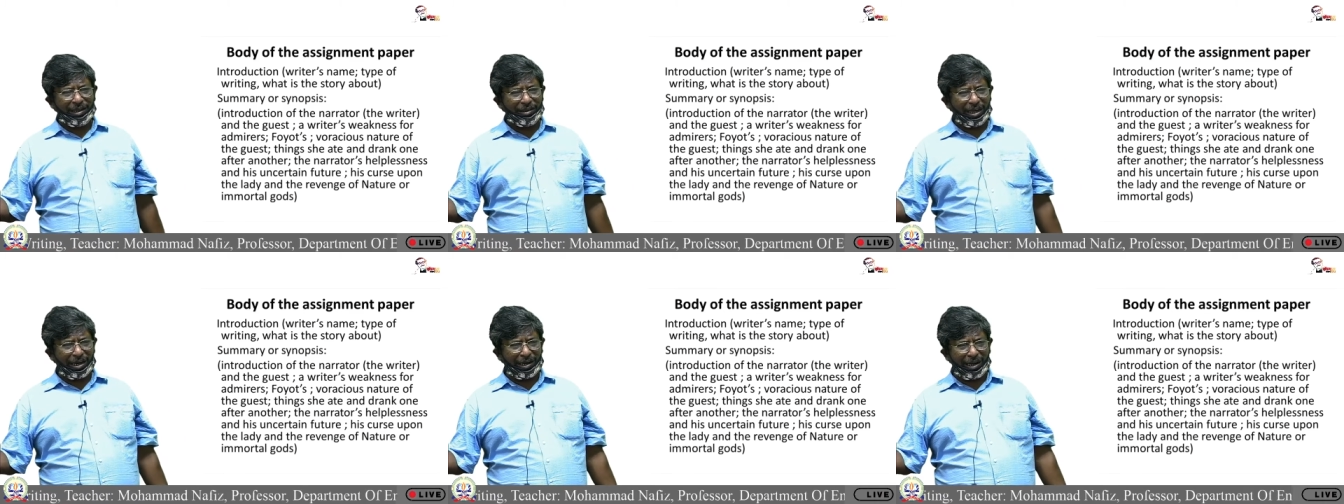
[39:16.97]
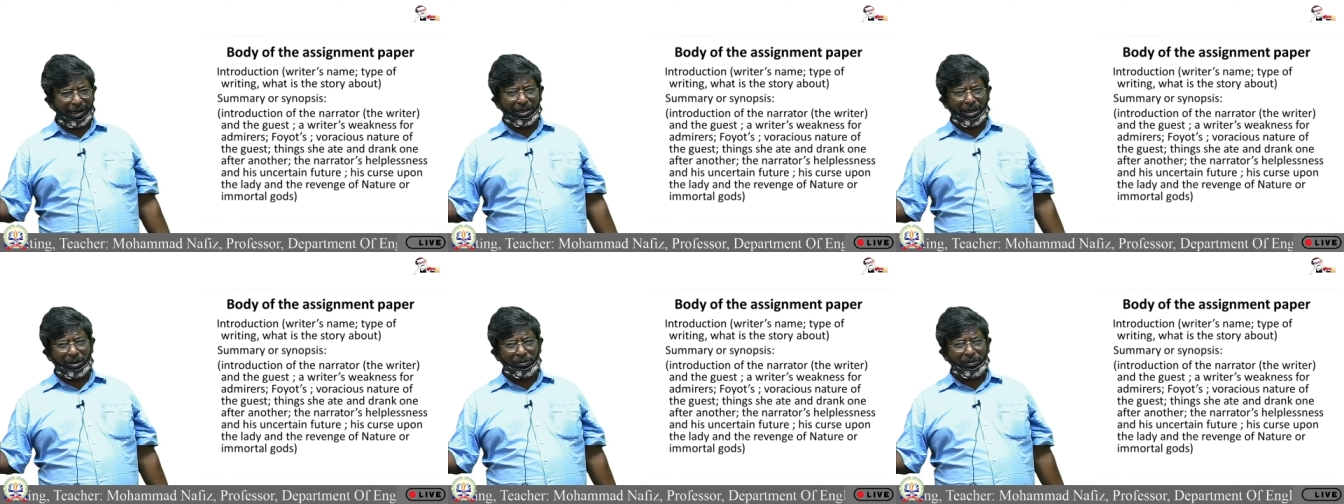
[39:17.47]
the
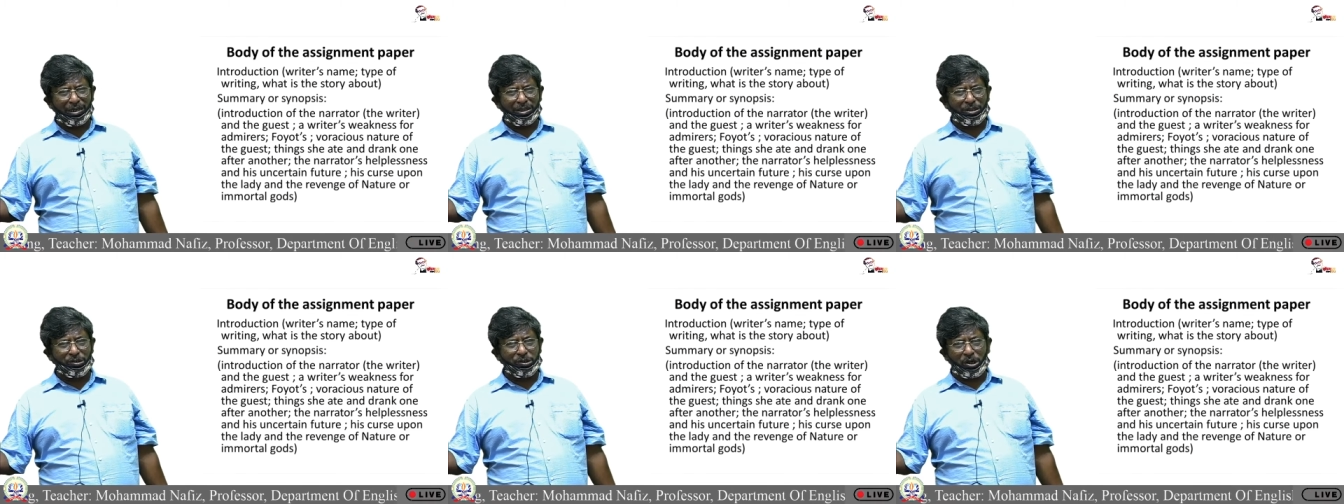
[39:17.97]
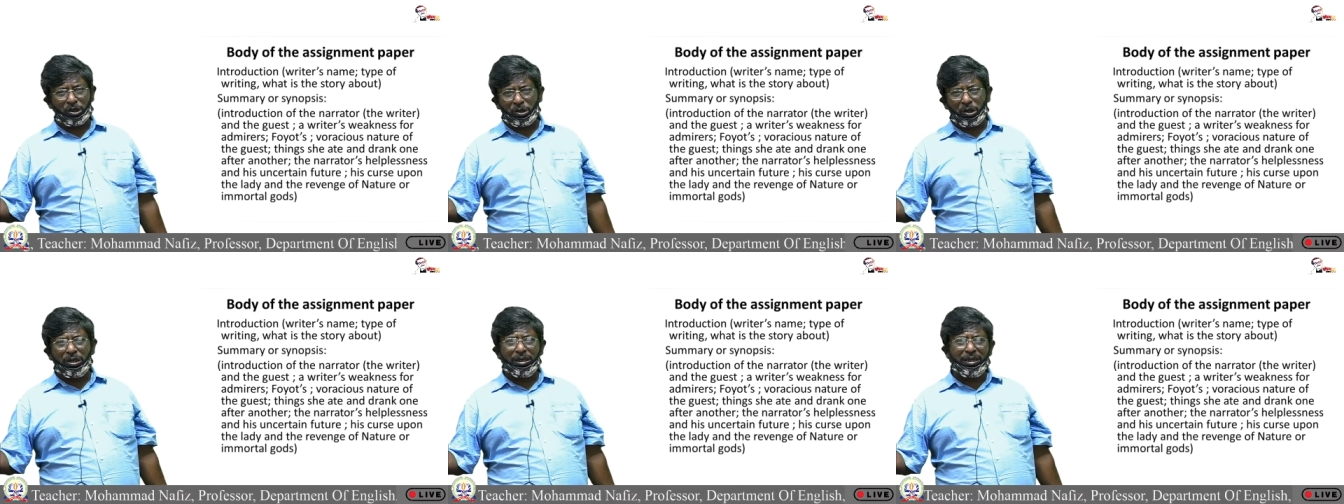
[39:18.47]
writer was not
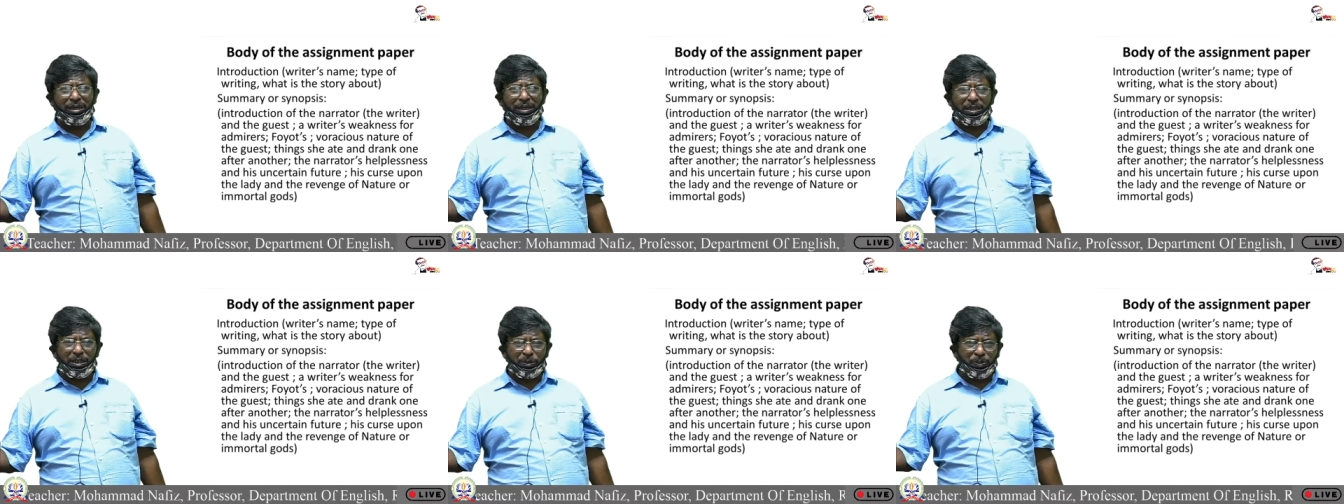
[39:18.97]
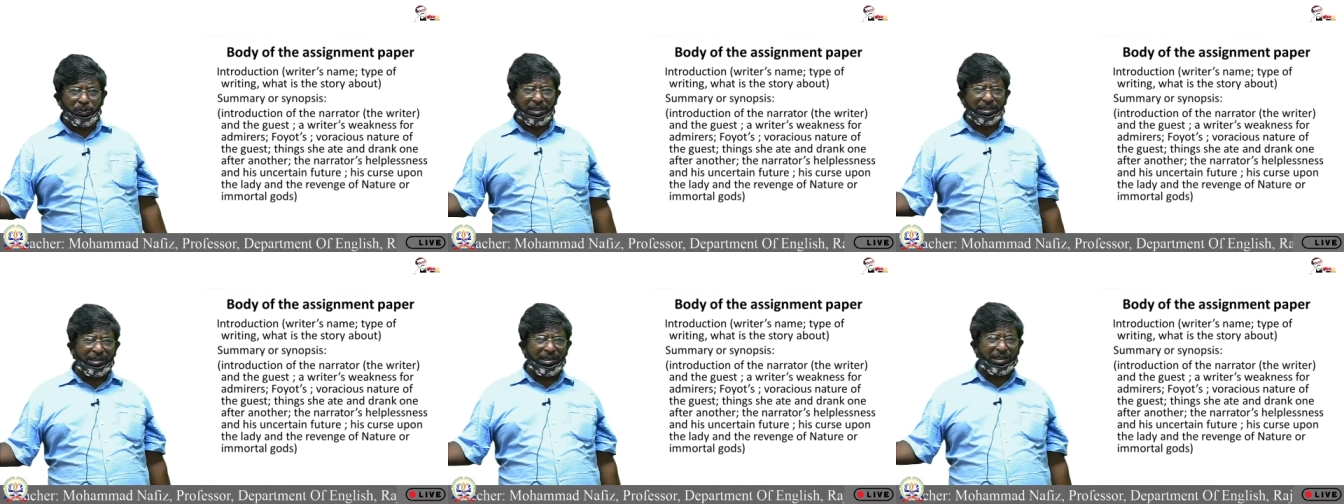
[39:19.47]
only
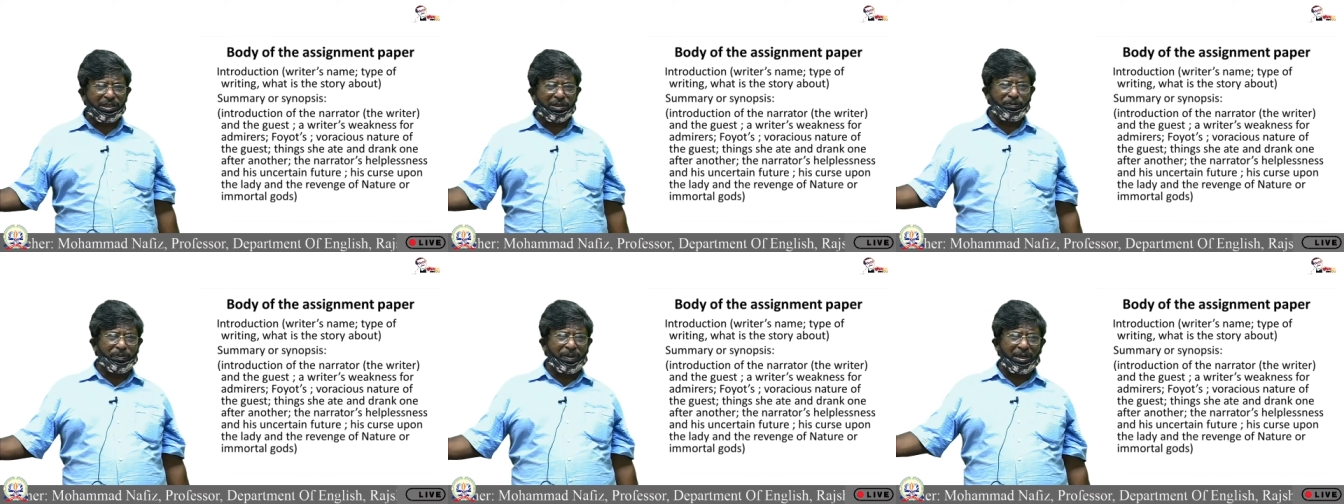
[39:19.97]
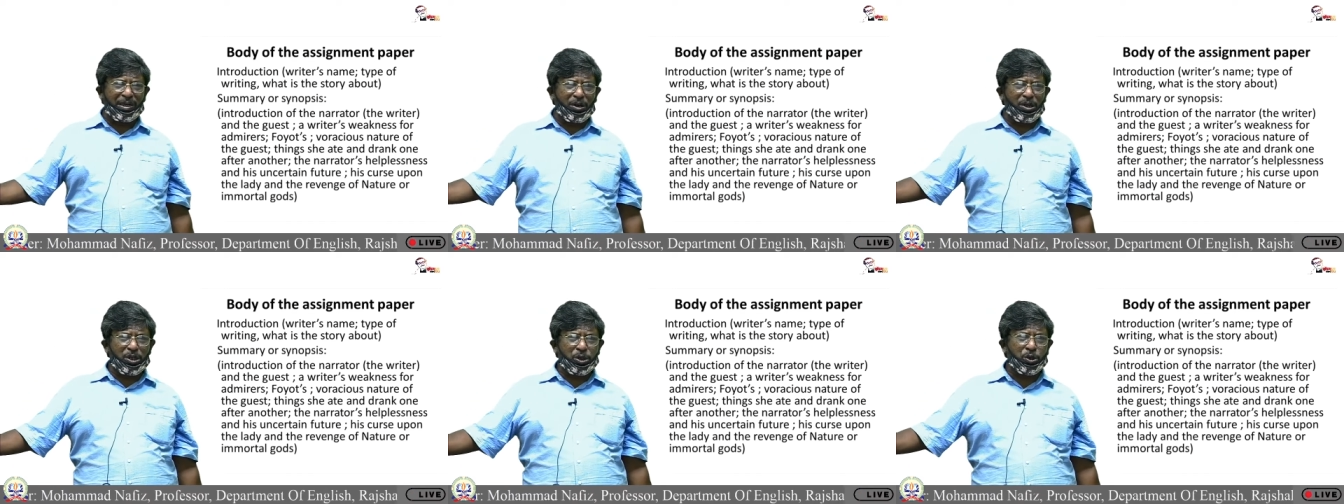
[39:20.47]
speechless but
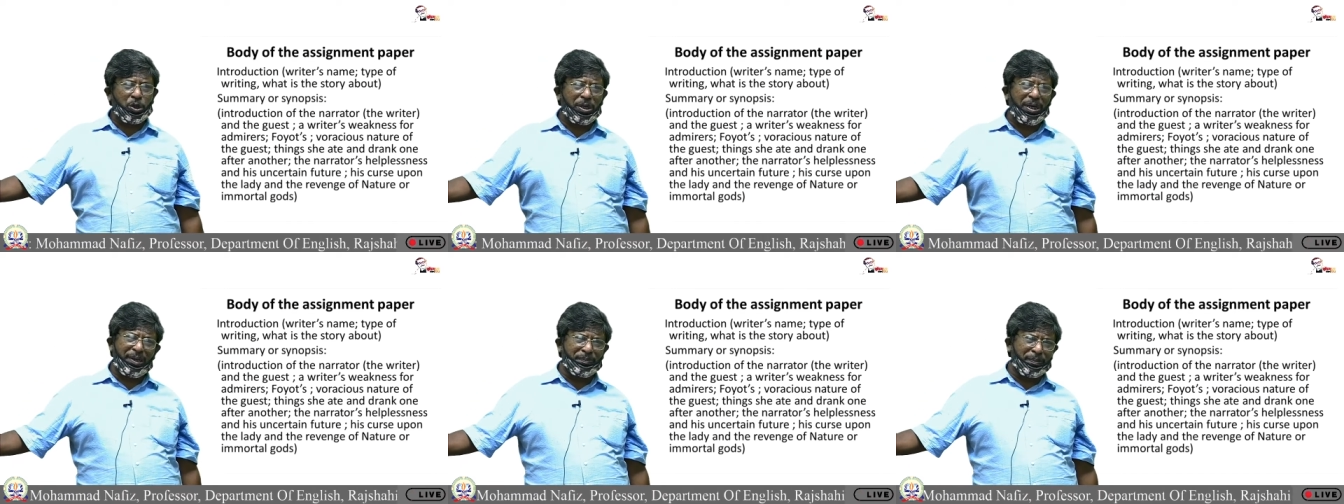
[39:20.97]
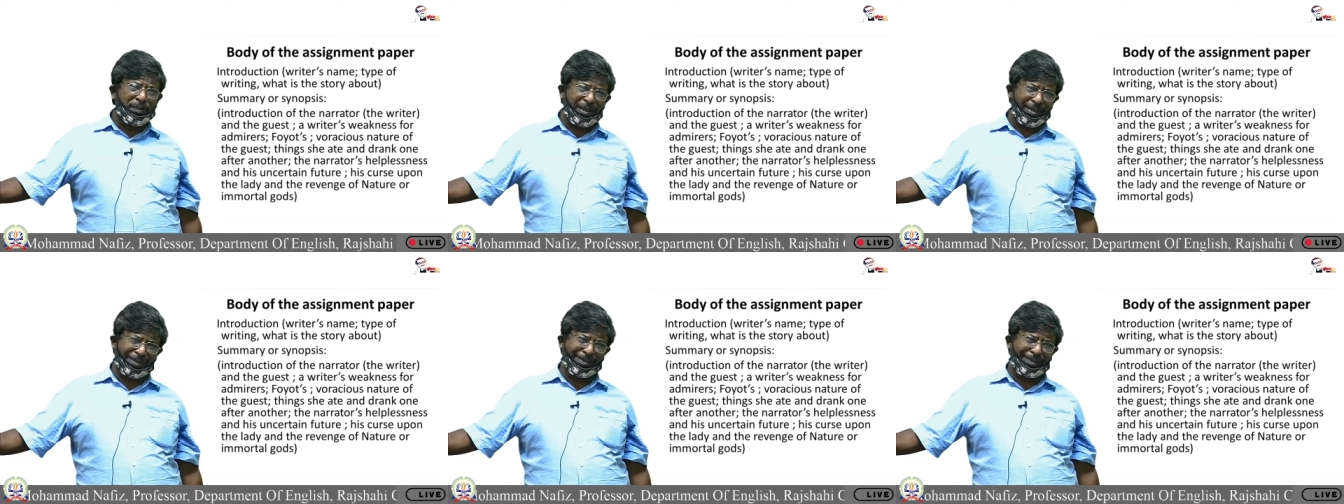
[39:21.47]
also
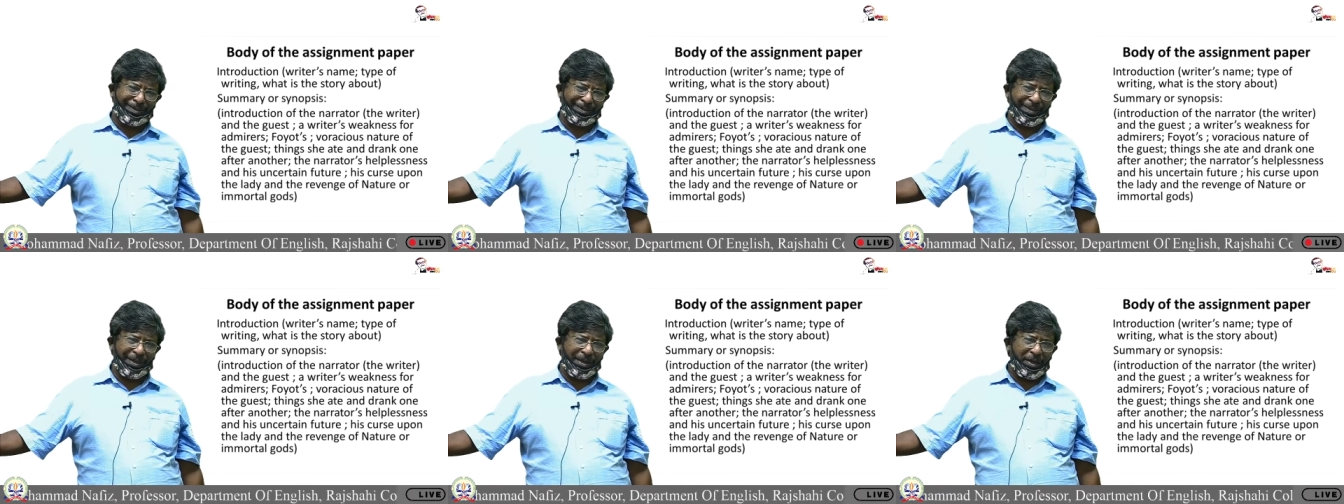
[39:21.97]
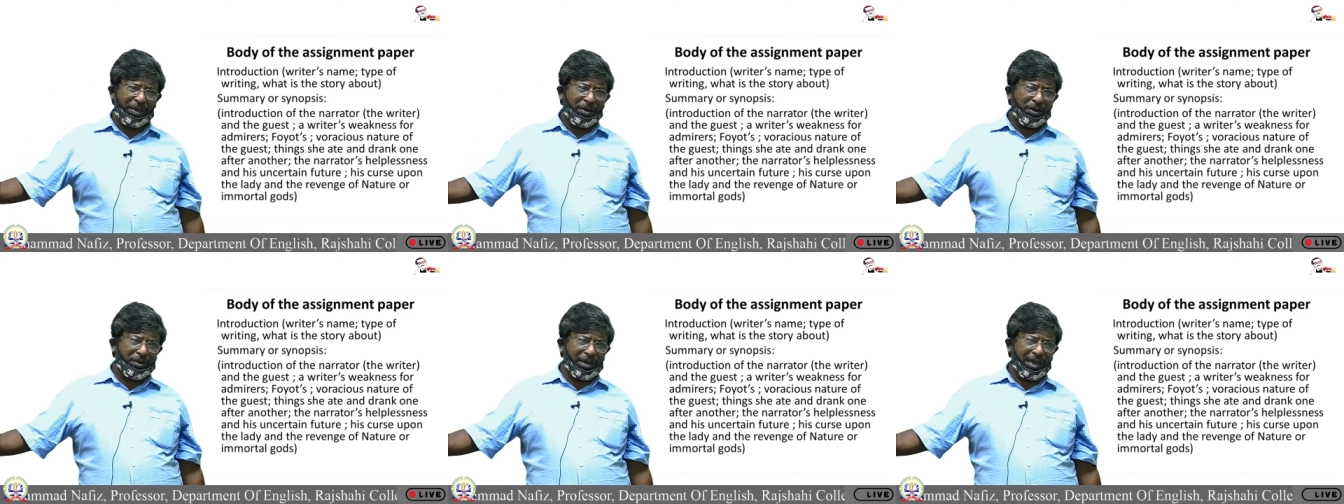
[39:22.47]
helpless
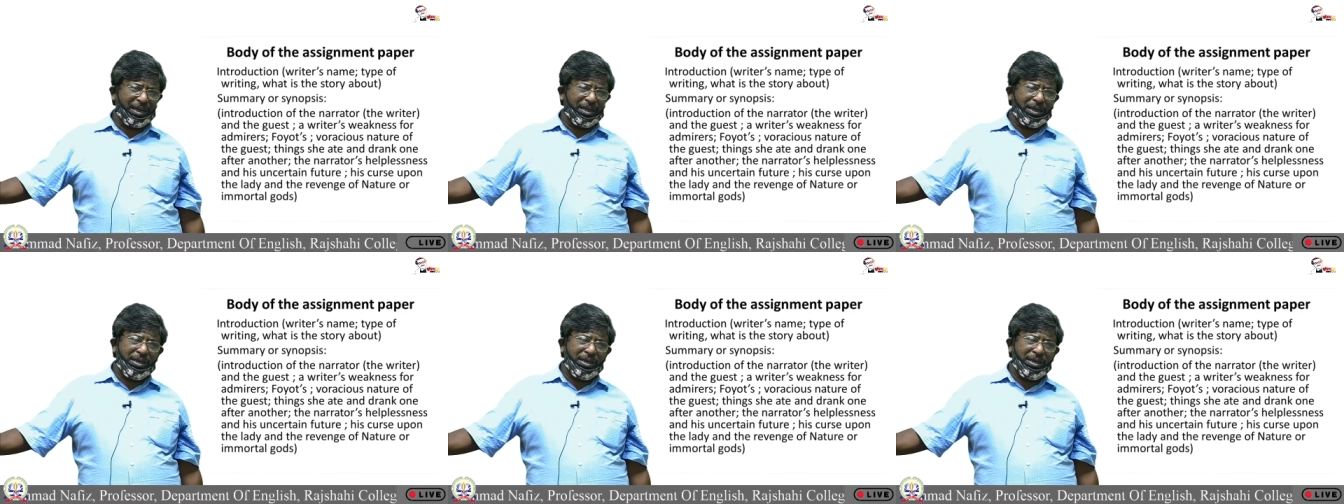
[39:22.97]
when